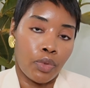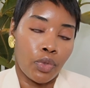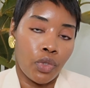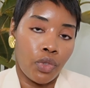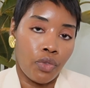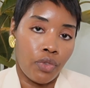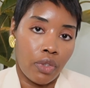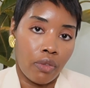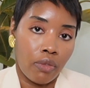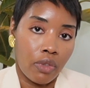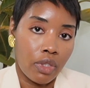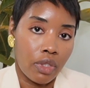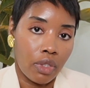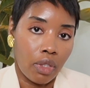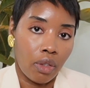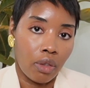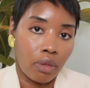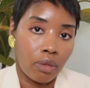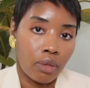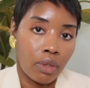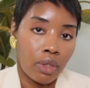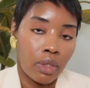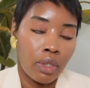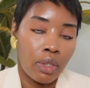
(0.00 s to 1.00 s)
proven
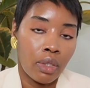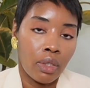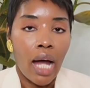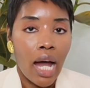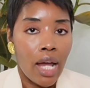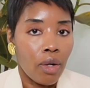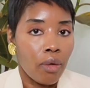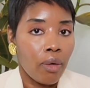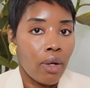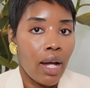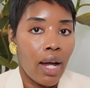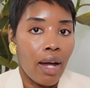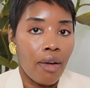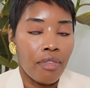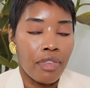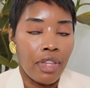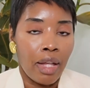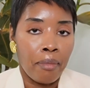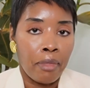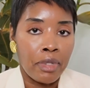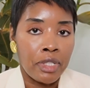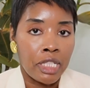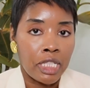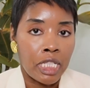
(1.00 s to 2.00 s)
result. I don't have
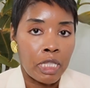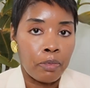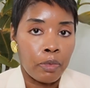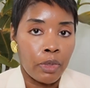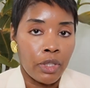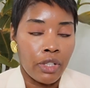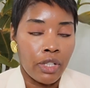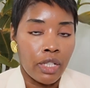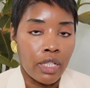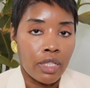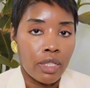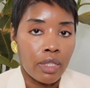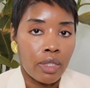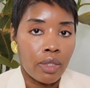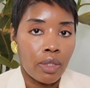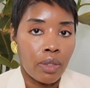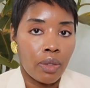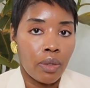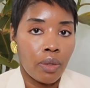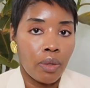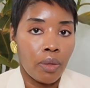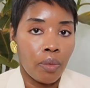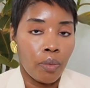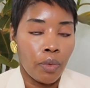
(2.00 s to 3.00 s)
that much experience
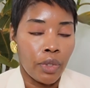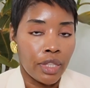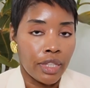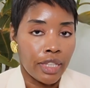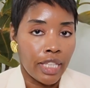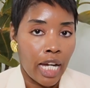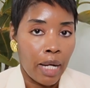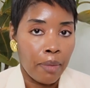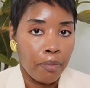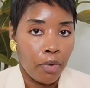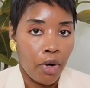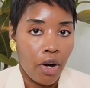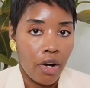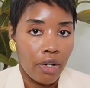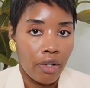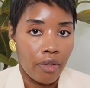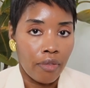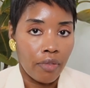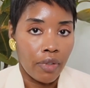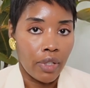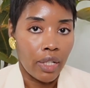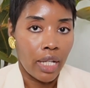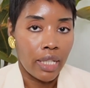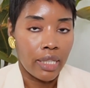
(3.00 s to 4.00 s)
with that part
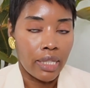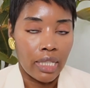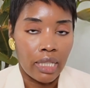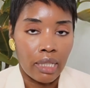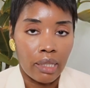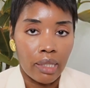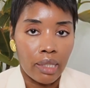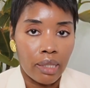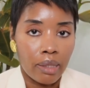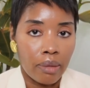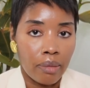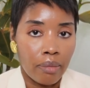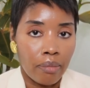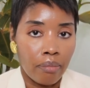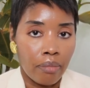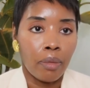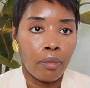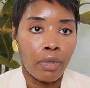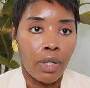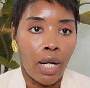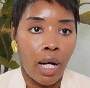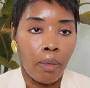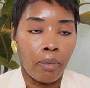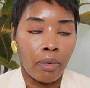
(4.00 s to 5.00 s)
of it. I think
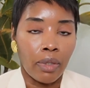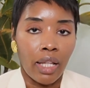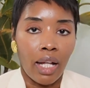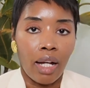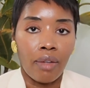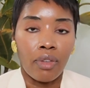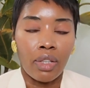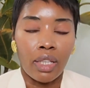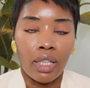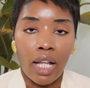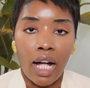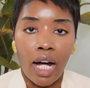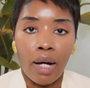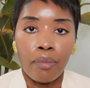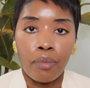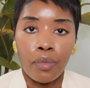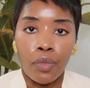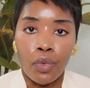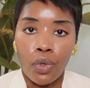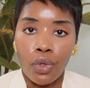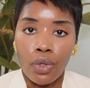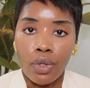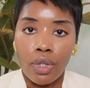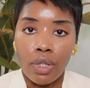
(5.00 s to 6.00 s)
probably have a lot
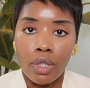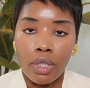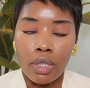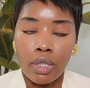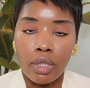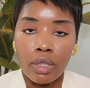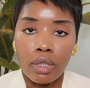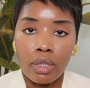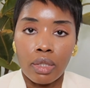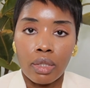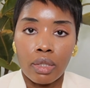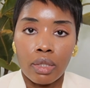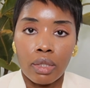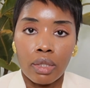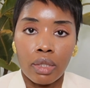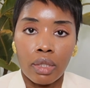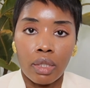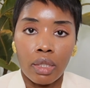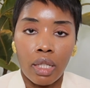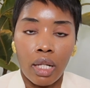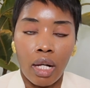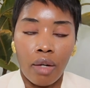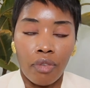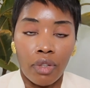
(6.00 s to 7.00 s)
more
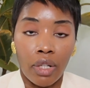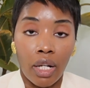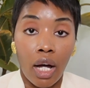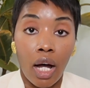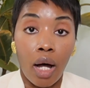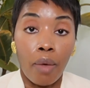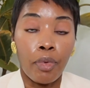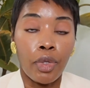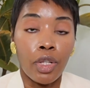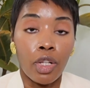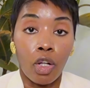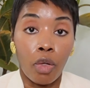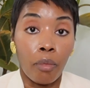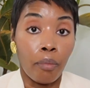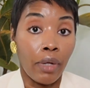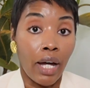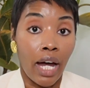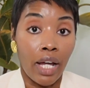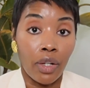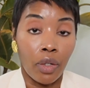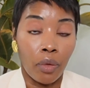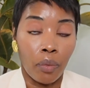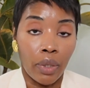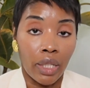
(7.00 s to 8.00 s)
of an uphill
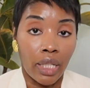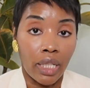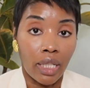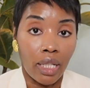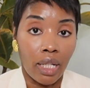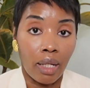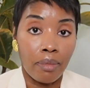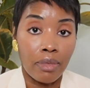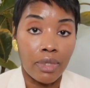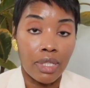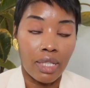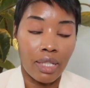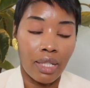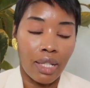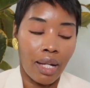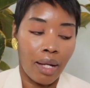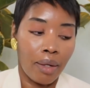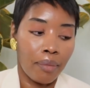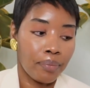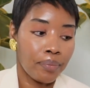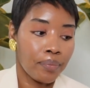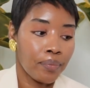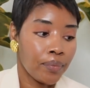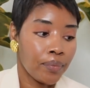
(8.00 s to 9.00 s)
battle when it comes to that.